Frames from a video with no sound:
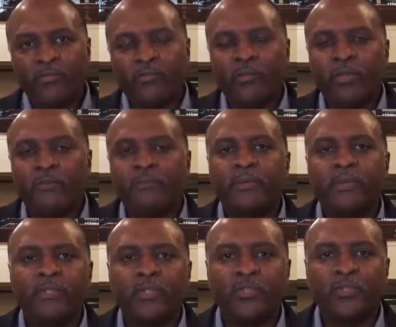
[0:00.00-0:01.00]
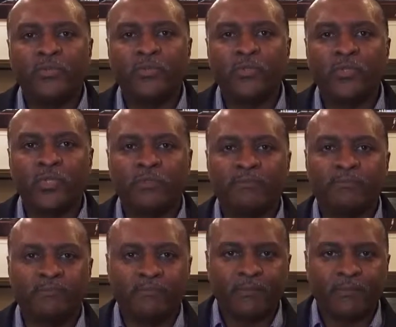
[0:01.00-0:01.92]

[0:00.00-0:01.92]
trip to Jerusalem.